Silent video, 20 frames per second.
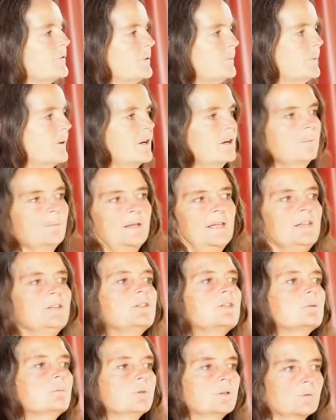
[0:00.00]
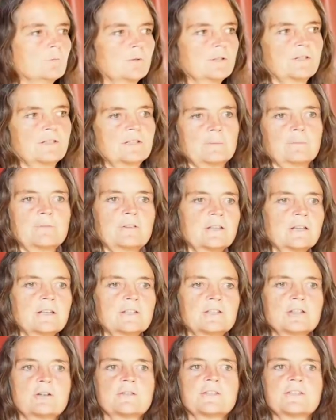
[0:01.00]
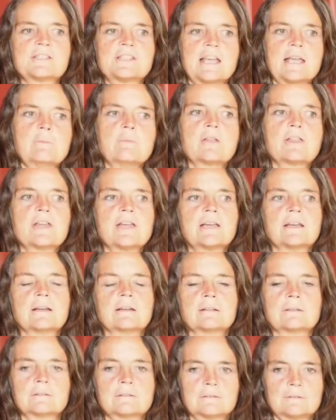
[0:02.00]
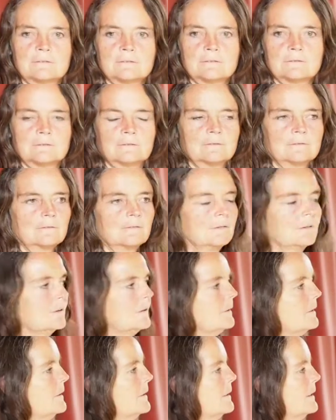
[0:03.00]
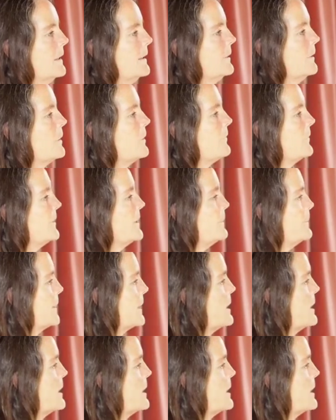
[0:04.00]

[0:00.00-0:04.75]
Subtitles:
to become intimate with something. It's not the same thing. And often it